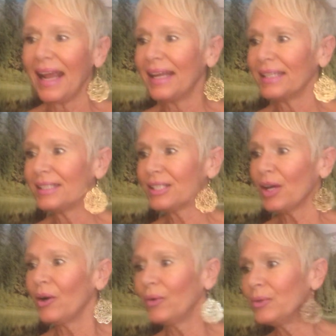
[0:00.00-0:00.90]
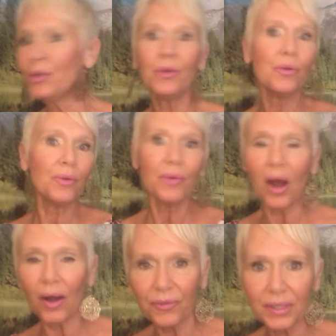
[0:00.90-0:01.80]
And so new
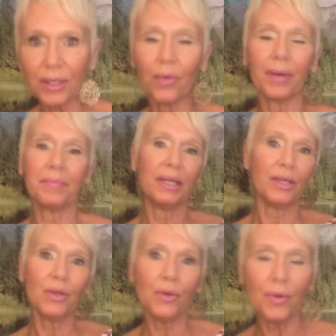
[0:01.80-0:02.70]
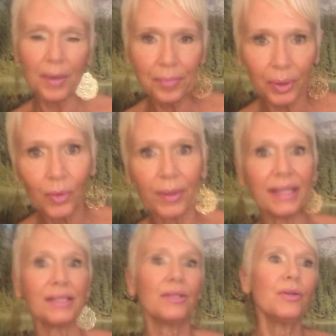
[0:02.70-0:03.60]
office equipment, new
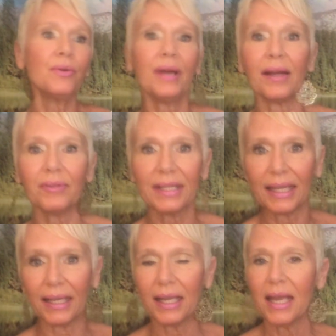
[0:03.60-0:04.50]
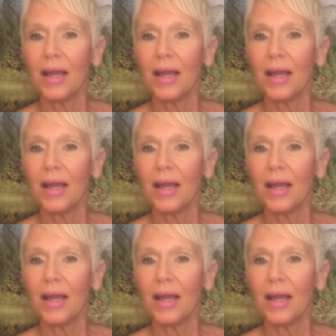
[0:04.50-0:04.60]
employees, new everything,